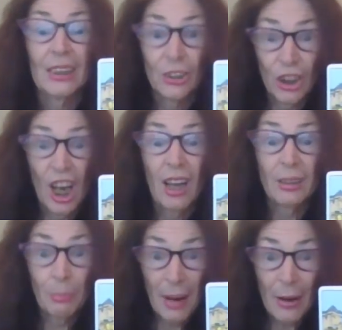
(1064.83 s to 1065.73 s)

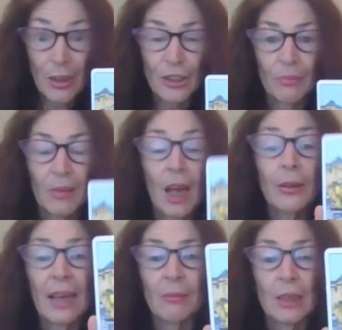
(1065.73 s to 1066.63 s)
Child marriage.
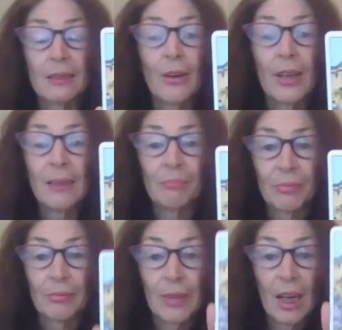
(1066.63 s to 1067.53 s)
Okay, sorry,
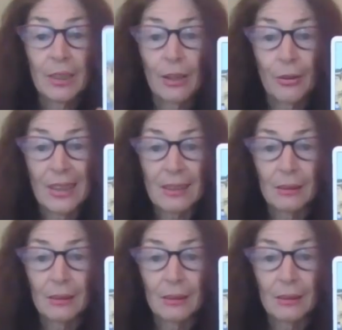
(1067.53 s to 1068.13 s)
I digress.